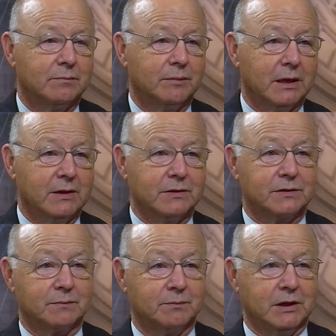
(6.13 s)
by
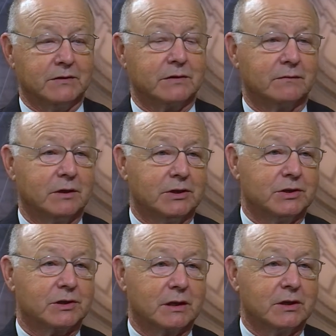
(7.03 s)
this piece of
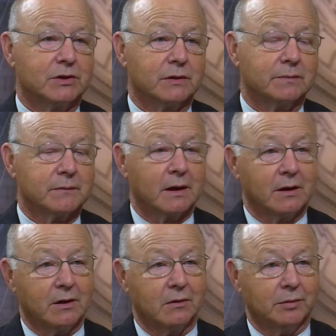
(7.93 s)
legislation.
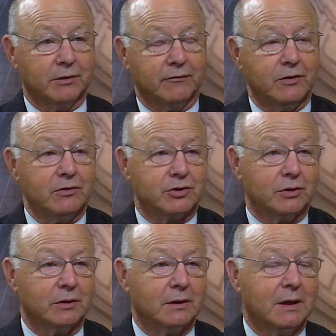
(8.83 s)
There'll be future